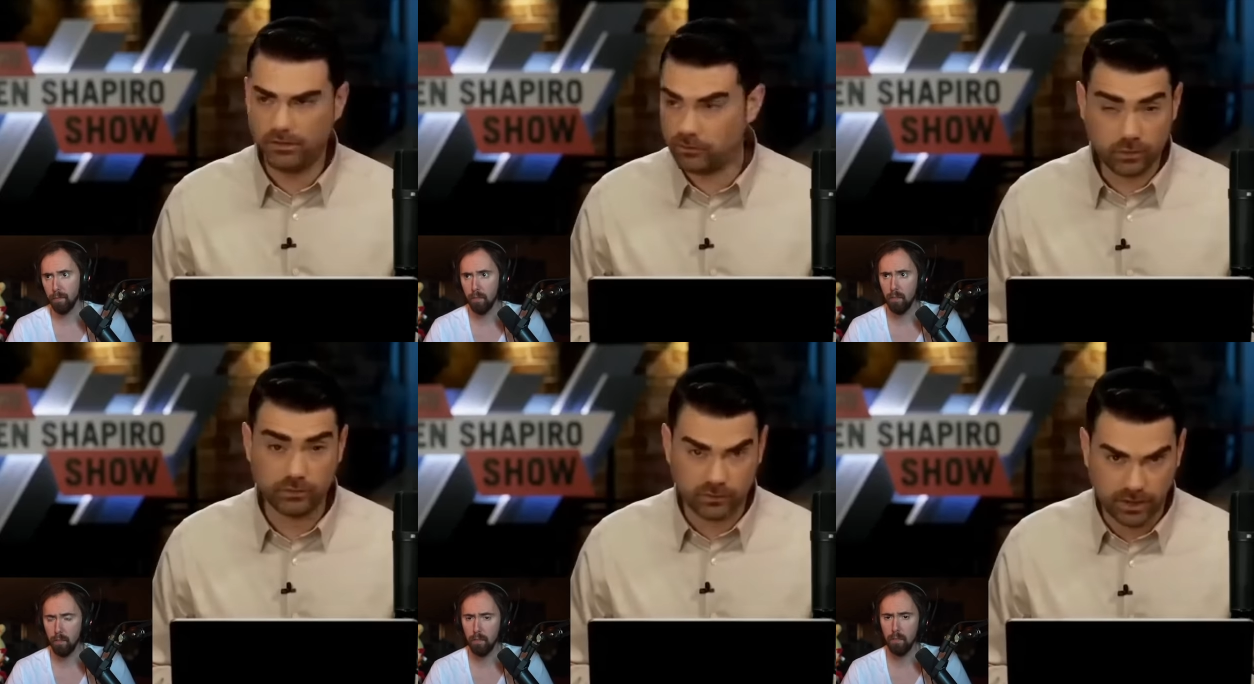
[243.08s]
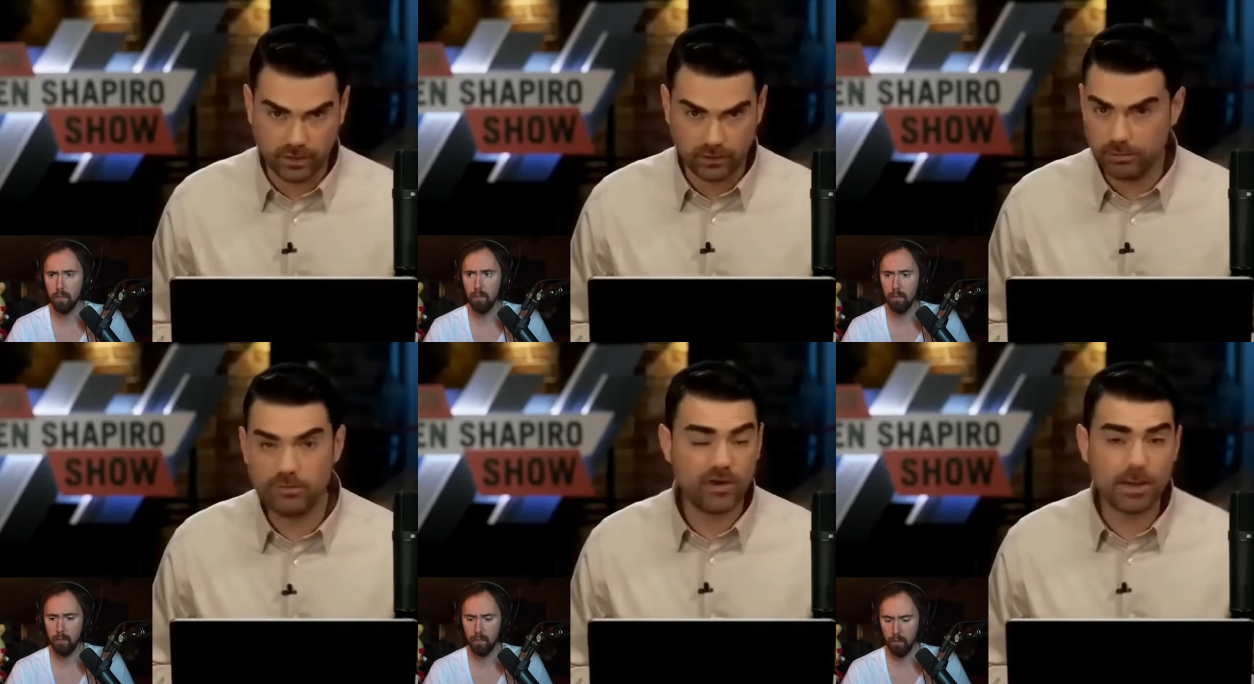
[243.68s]
Speaker 1: And they shouldn't
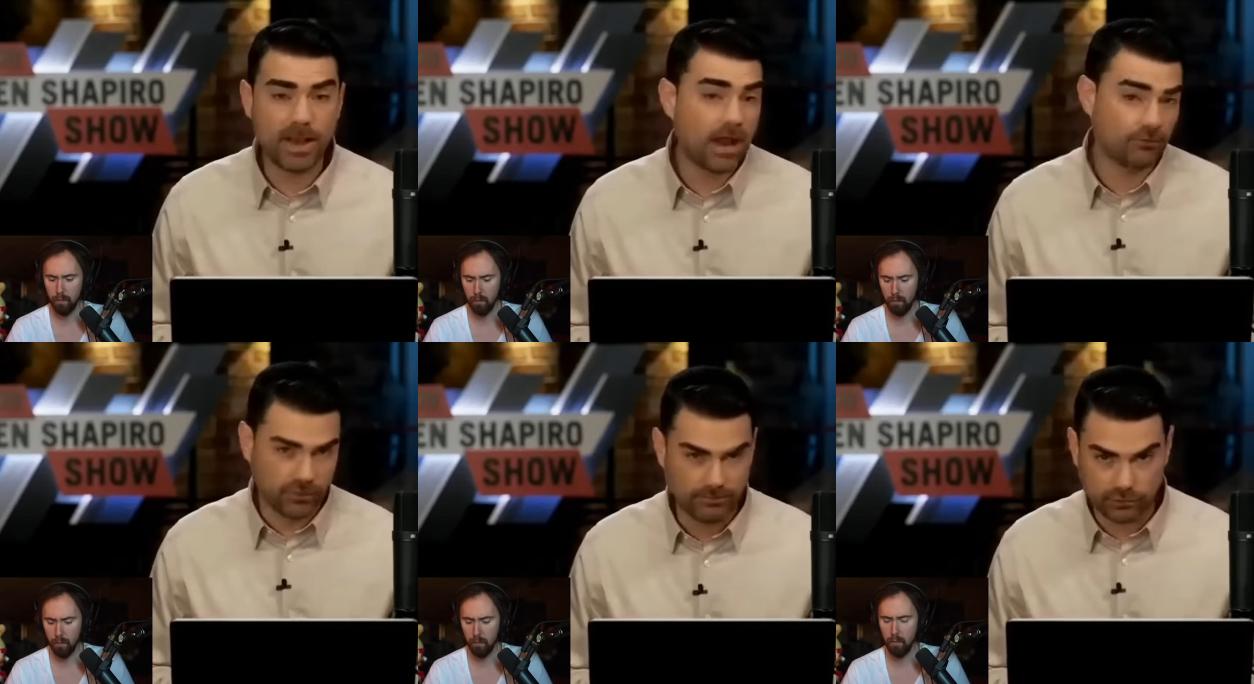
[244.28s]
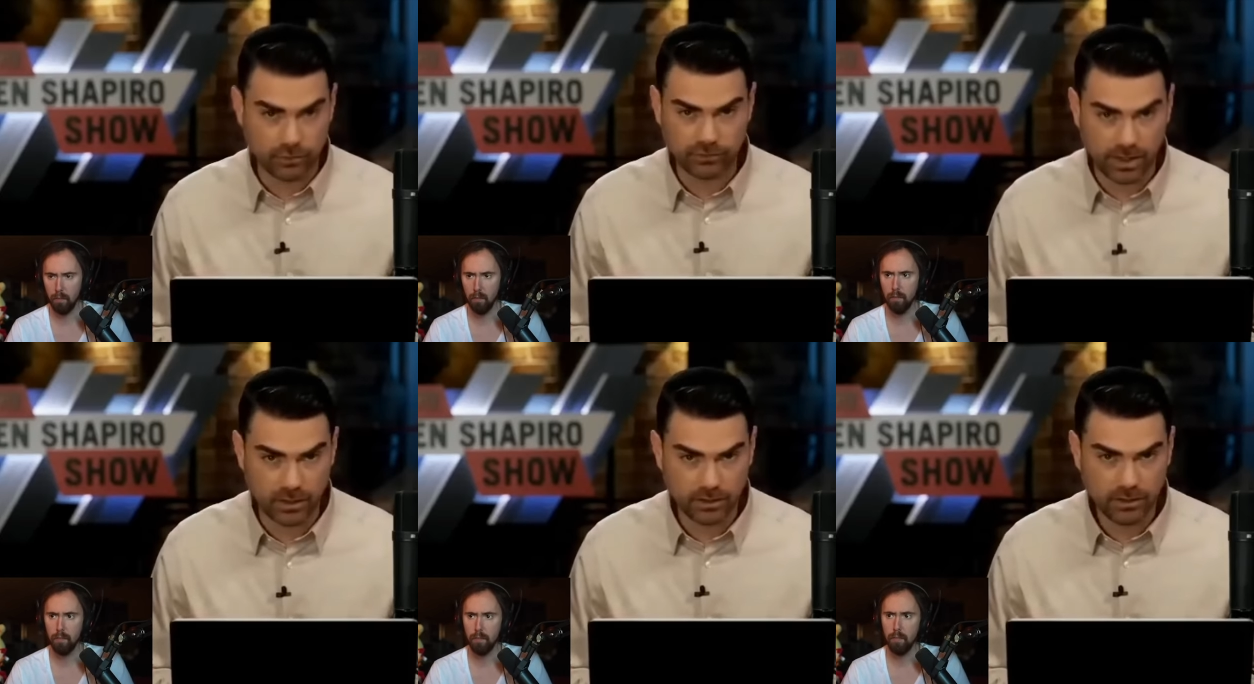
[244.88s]
retire. It would be very bad for them to
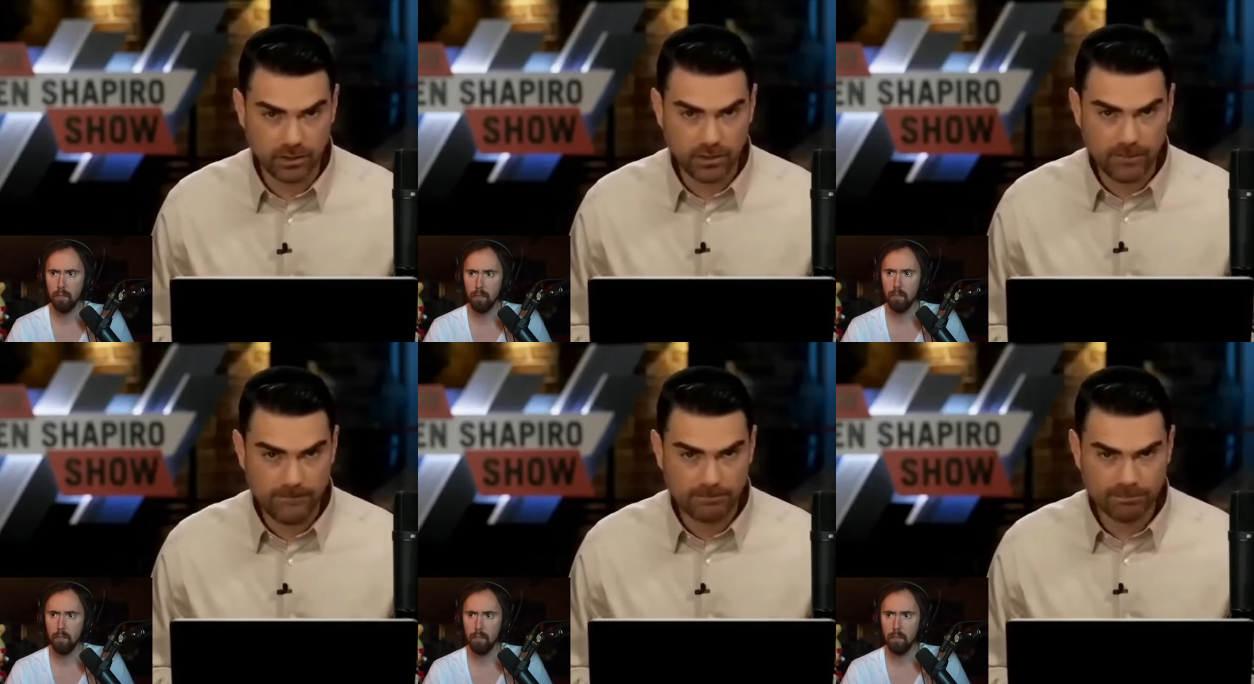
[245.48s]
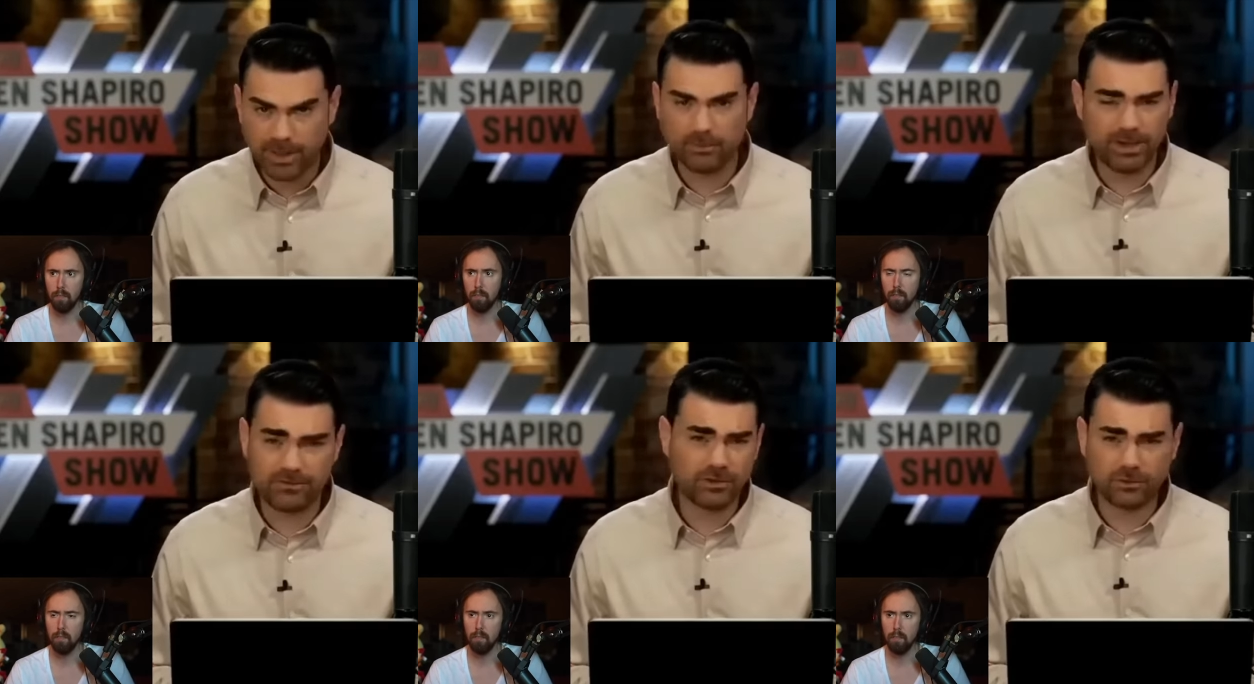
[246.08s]
retire. Mm-hmm.
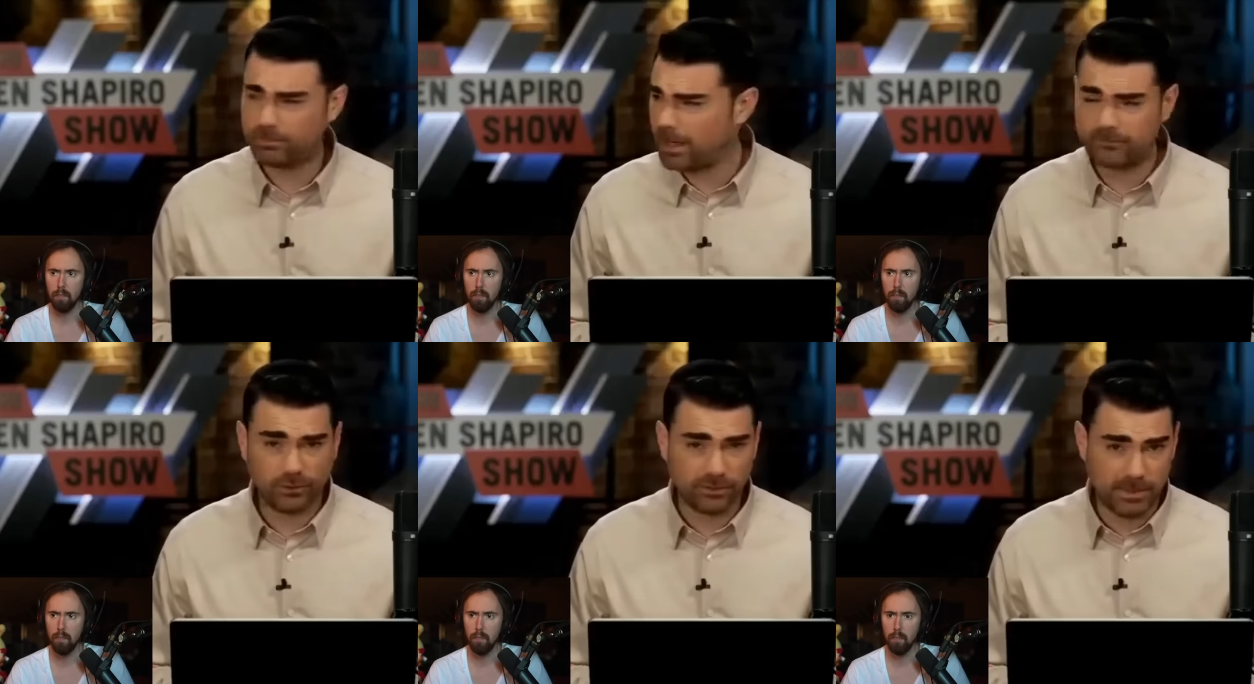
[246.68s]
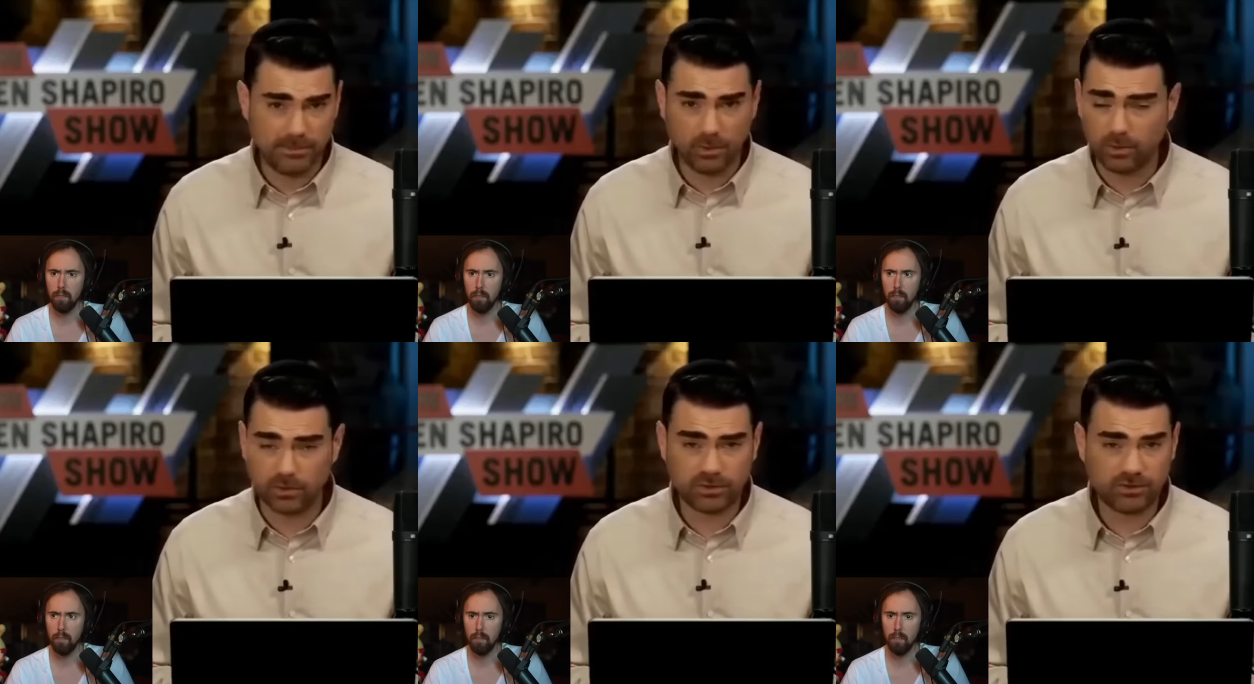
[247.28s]
By the way, it's disrespectful to
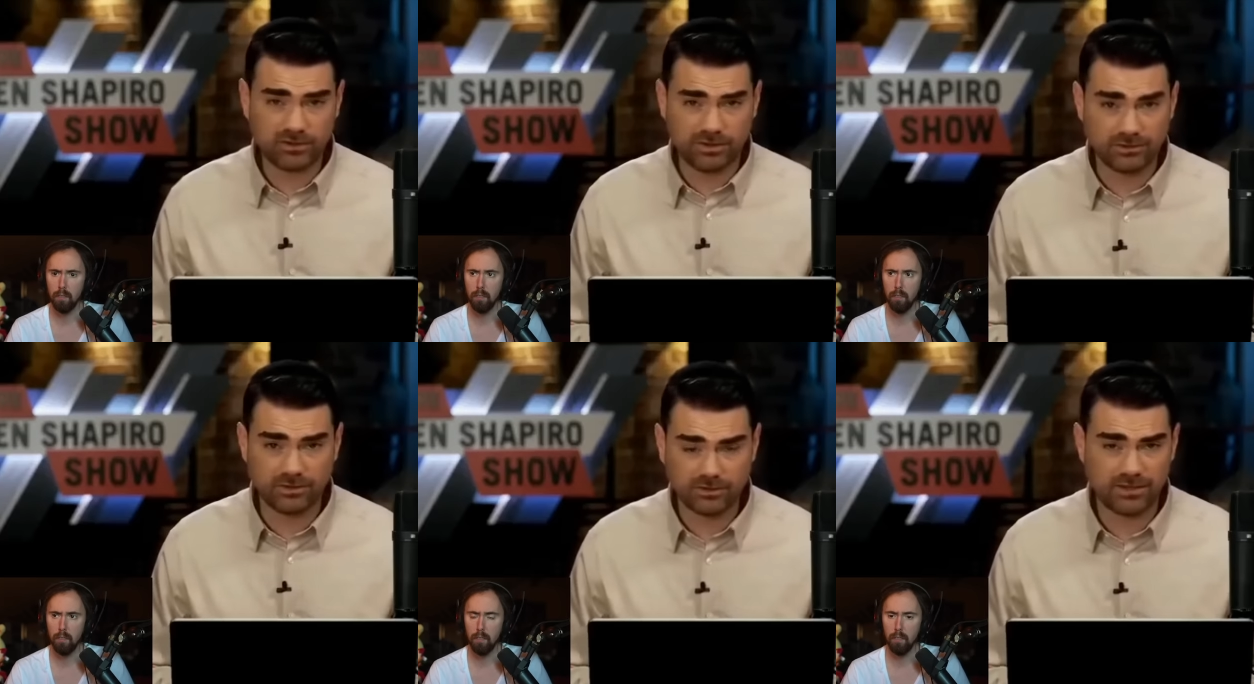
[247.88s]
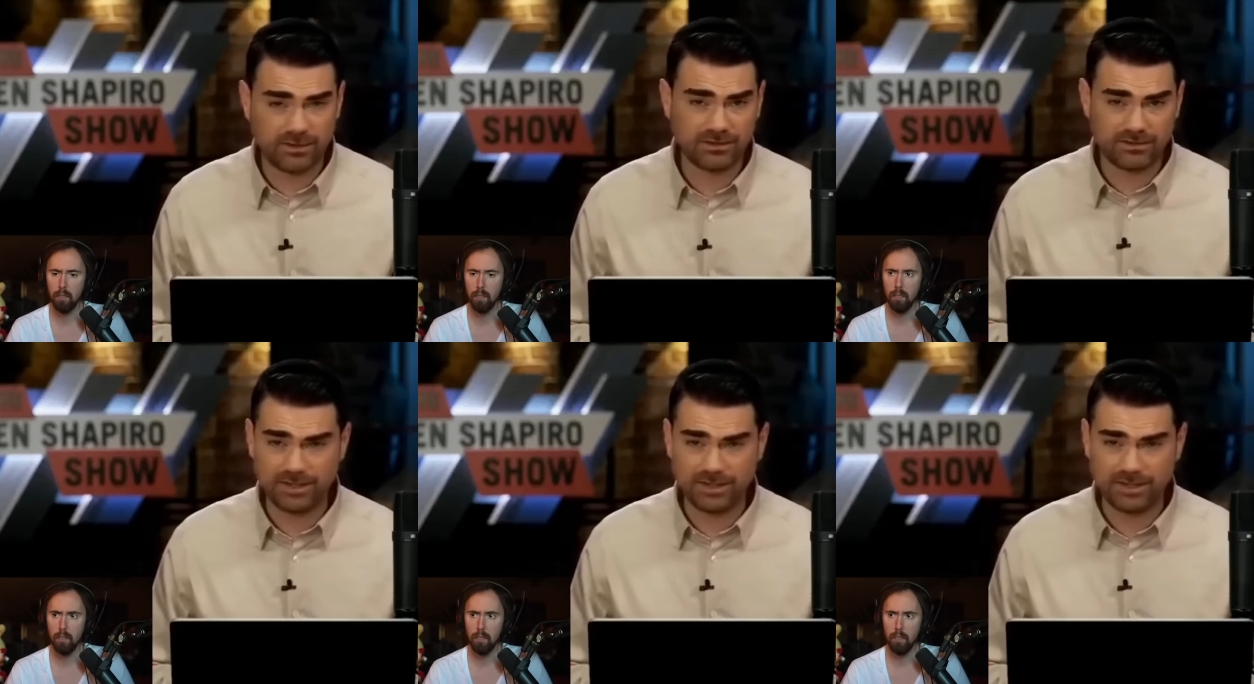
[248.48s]
people who are sixty-seven, sixty-eight,